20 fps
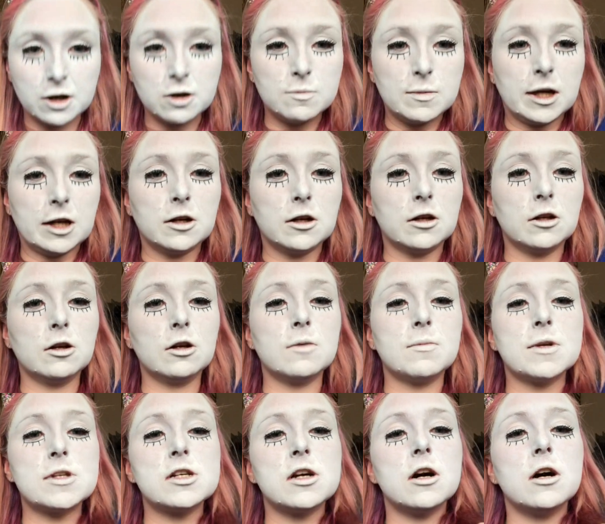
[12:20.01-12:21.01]
kit. Oh my god,
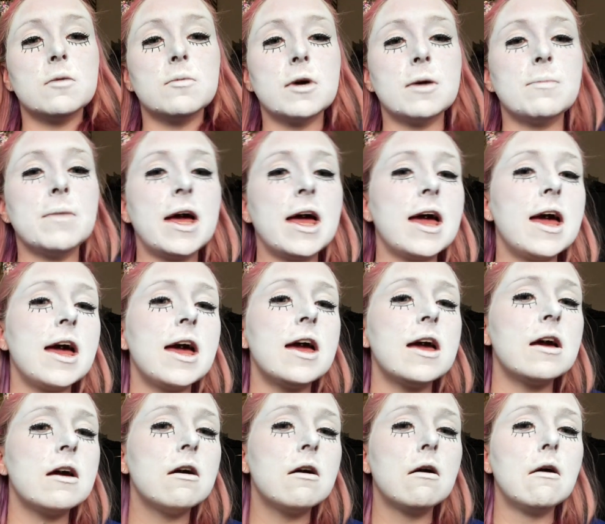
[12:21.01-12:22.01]
look at my top and my hair.
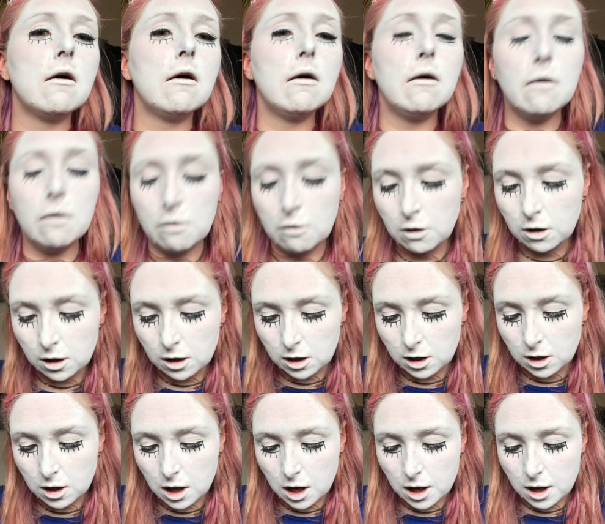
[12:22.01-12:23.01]
Oh.
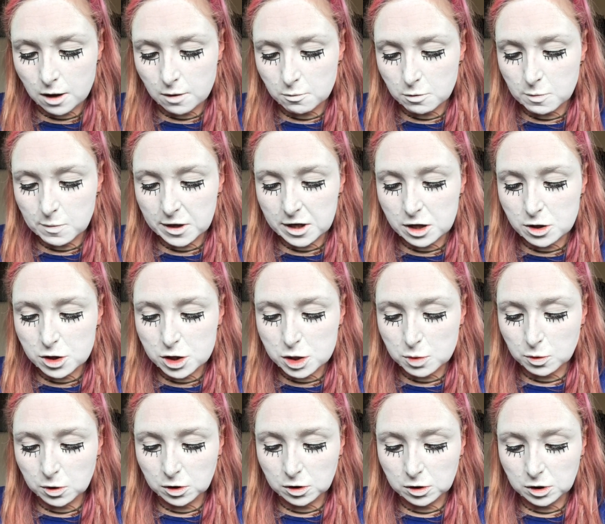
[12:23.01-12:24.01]
With my
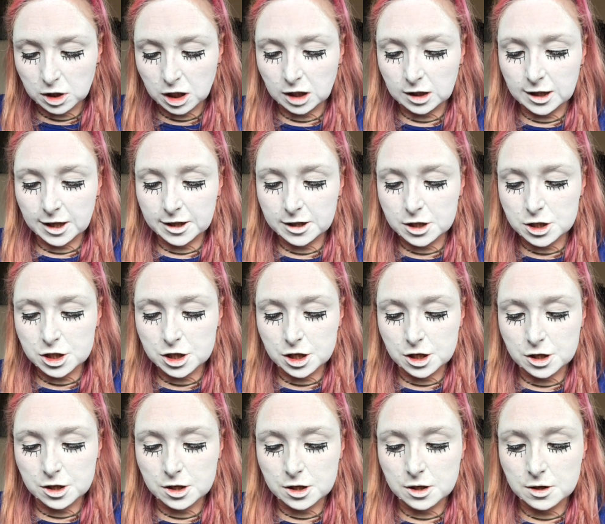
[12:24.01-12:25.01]
usual
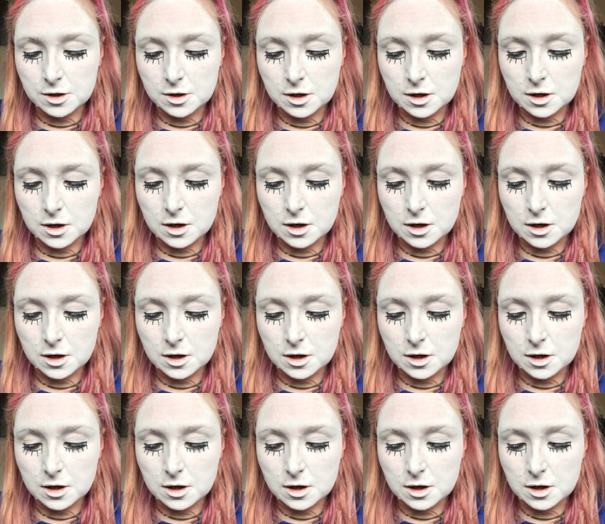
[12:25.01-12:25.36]
collection